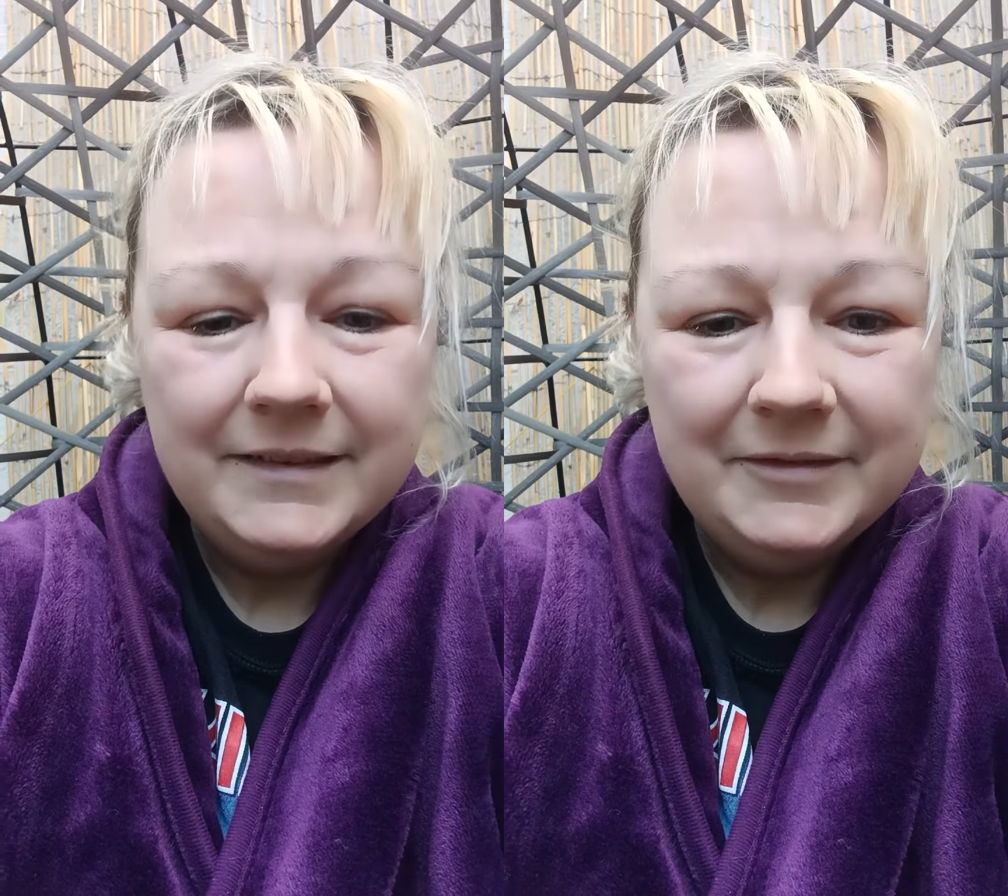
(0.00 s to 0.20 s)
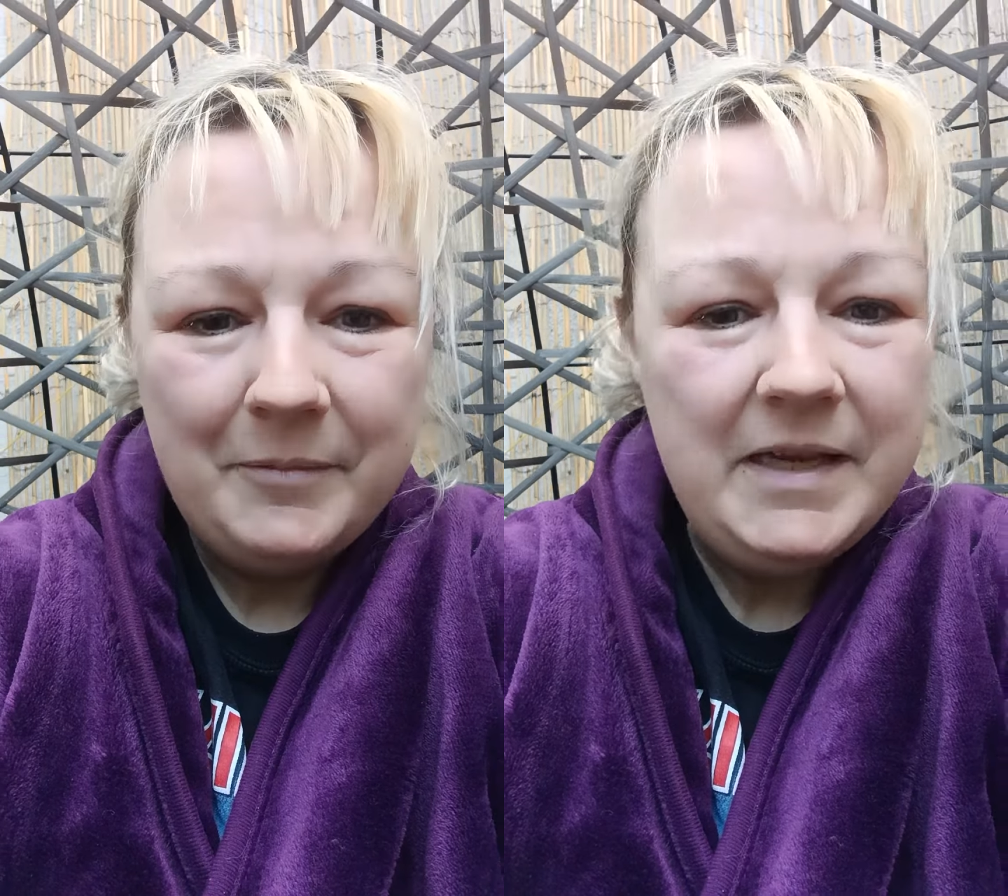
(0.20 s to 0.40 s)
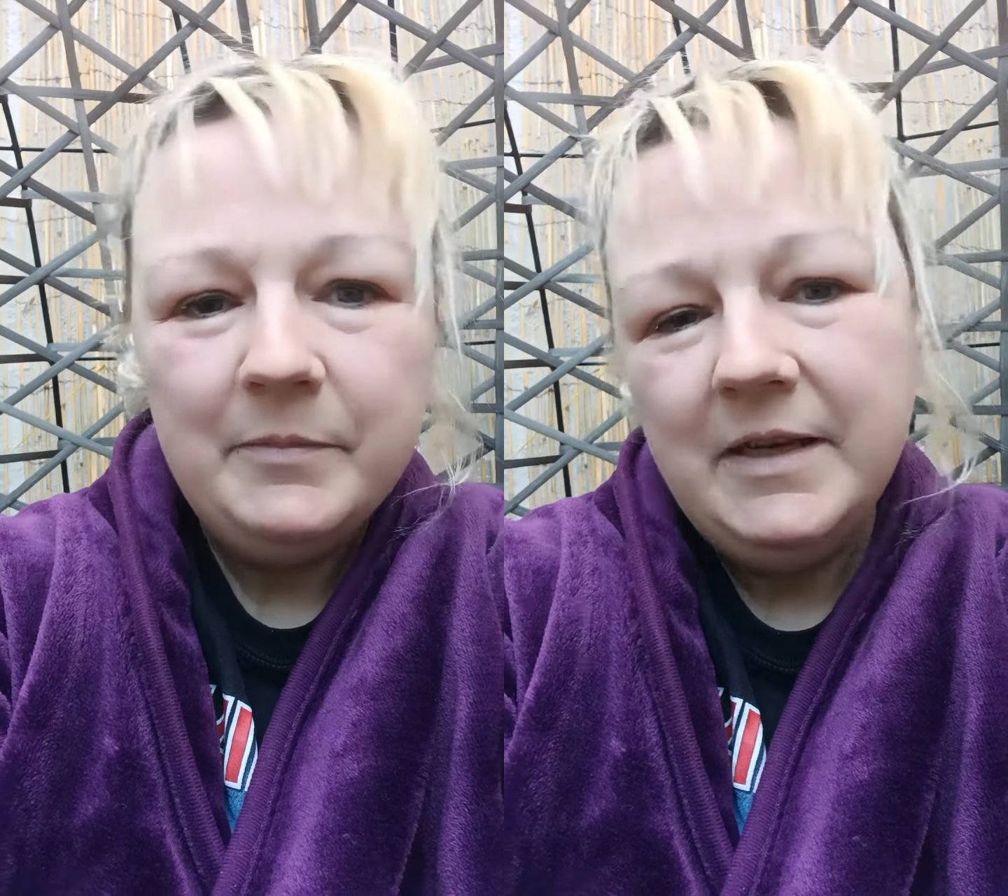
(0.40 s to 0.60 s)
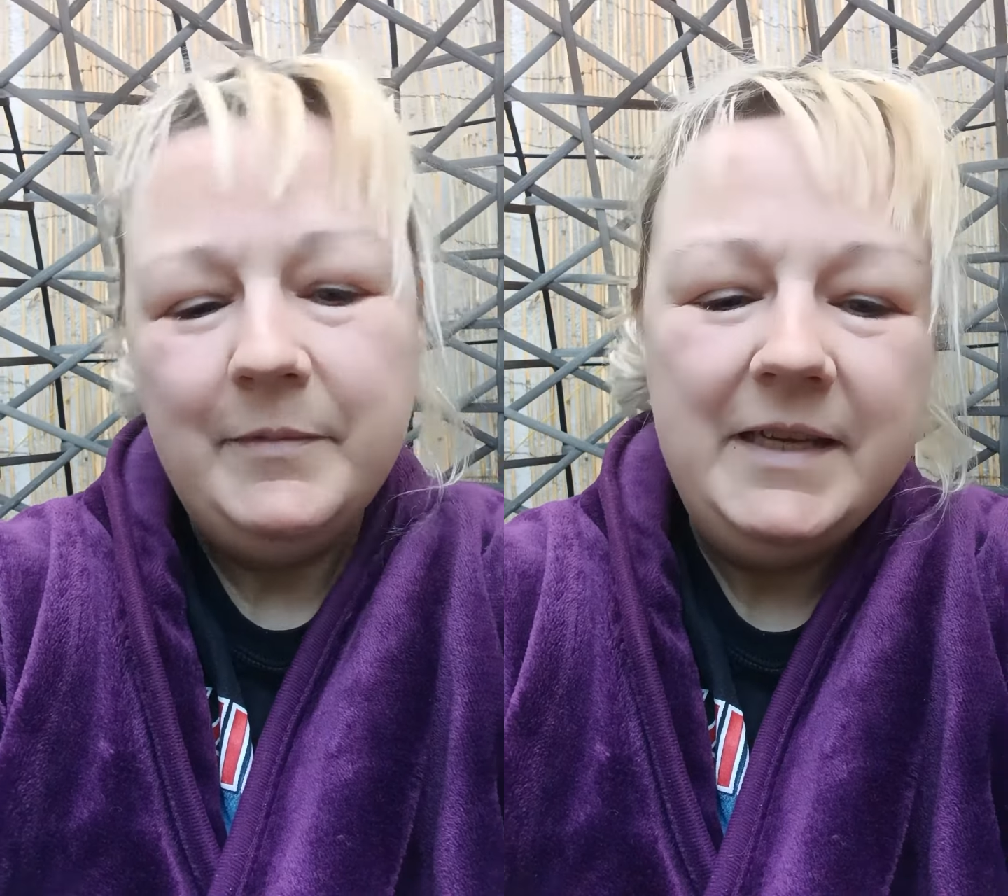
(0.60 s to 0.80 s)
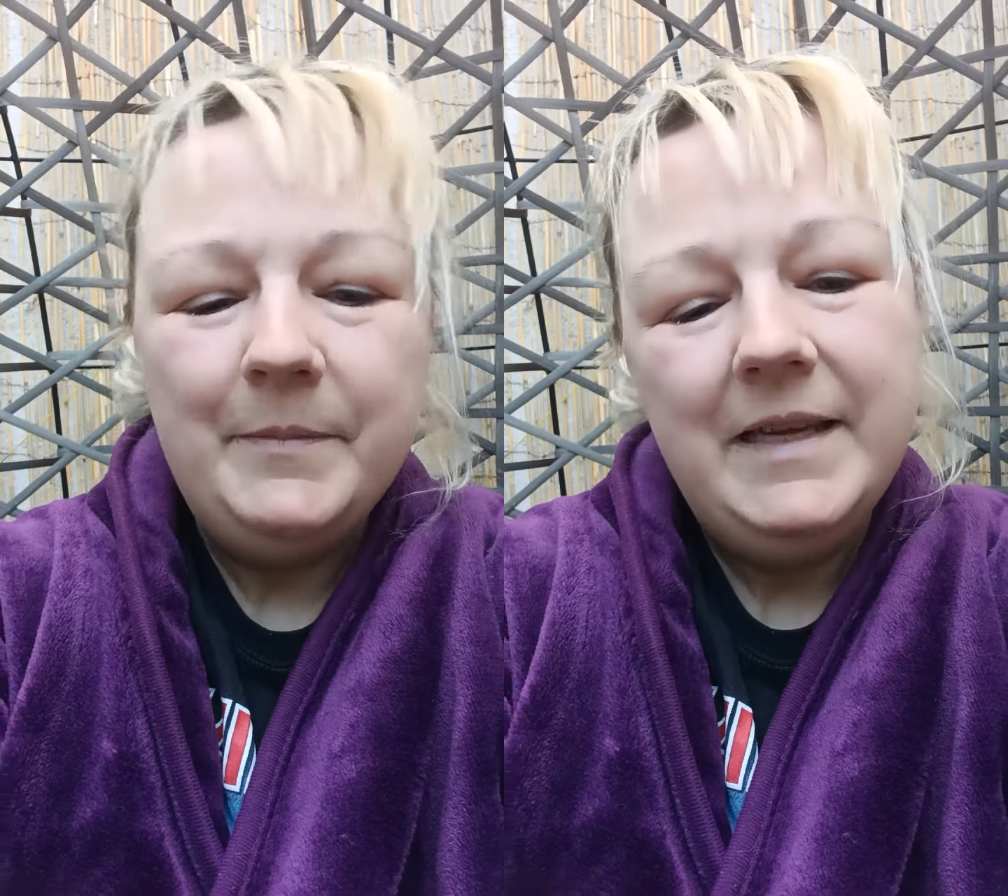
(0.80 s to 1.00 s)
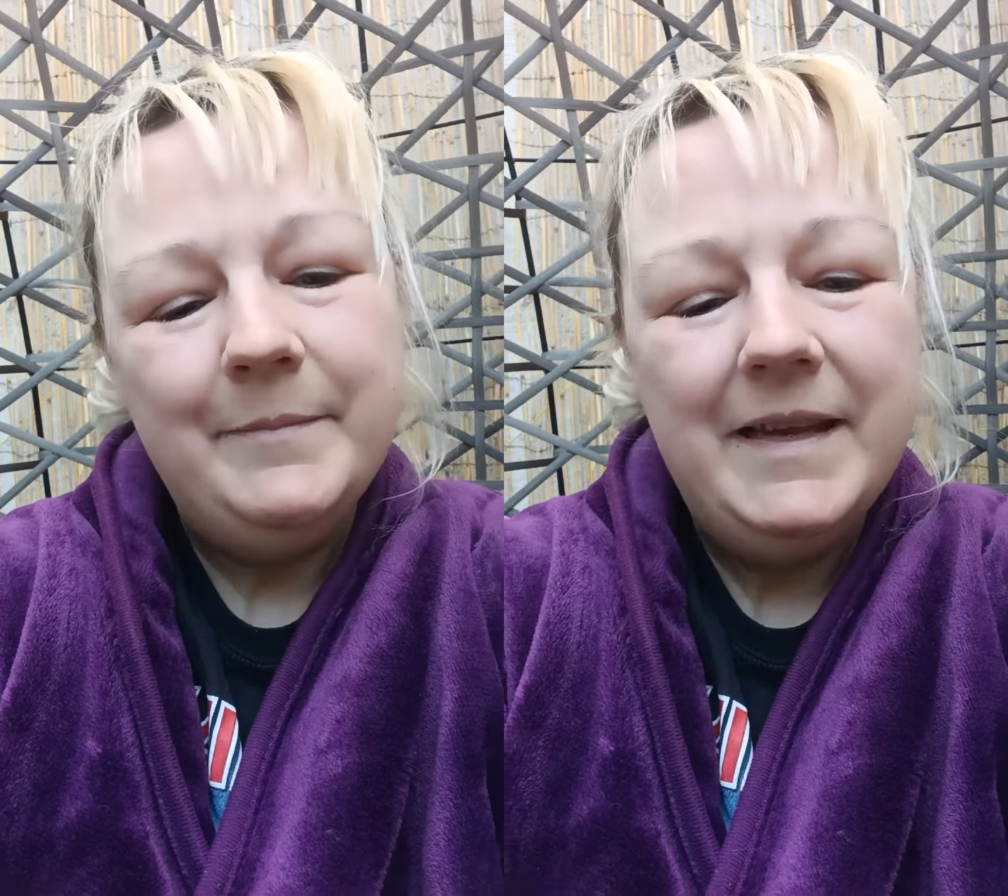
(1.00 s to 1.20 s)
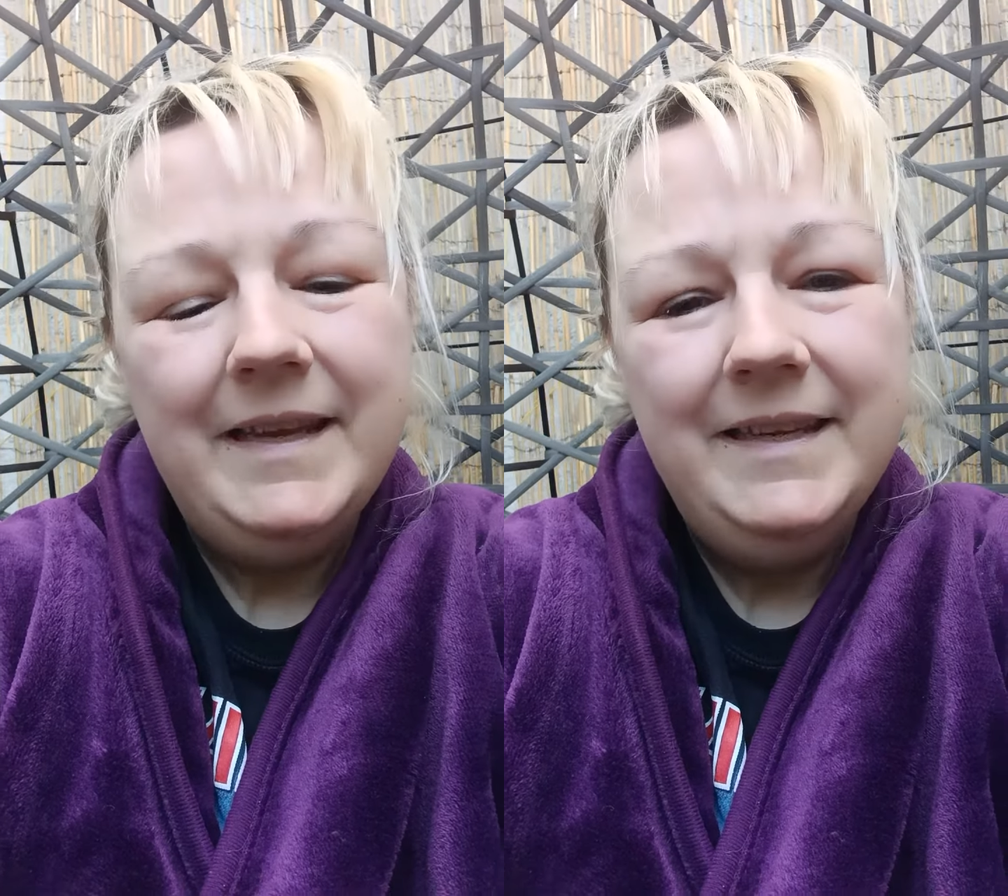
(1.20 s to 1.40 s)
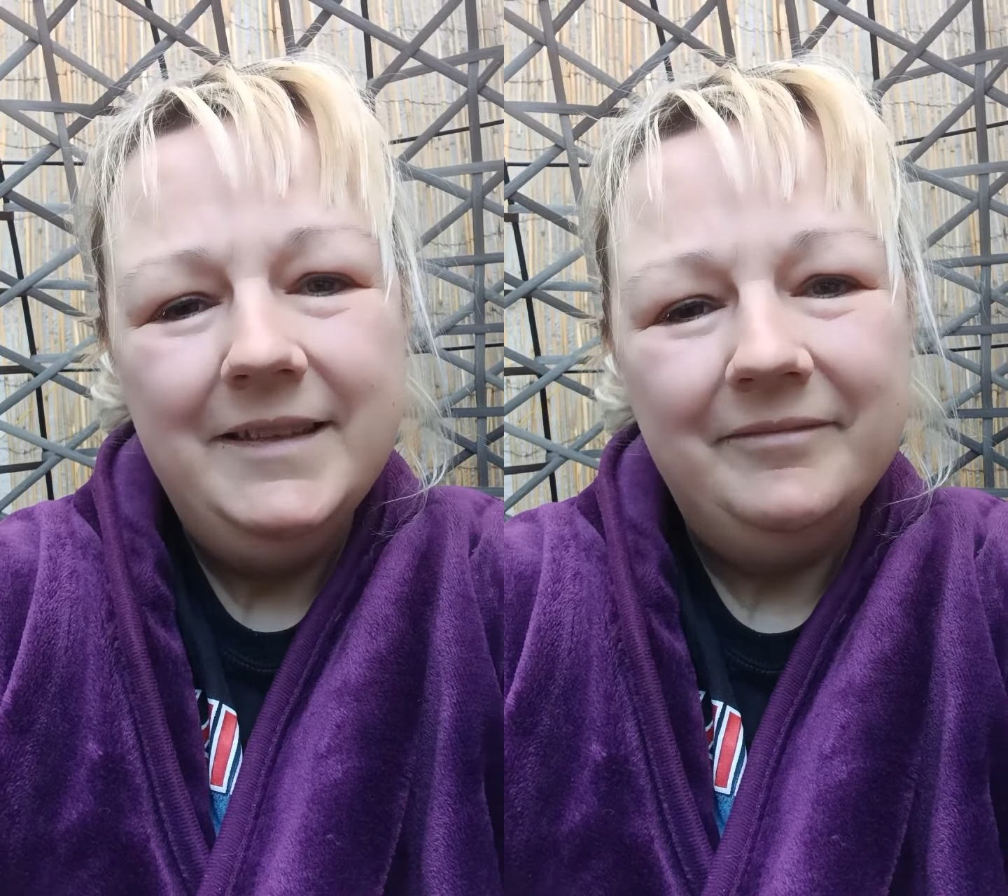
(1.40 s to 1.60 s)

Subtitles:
Please, please, please, please, please.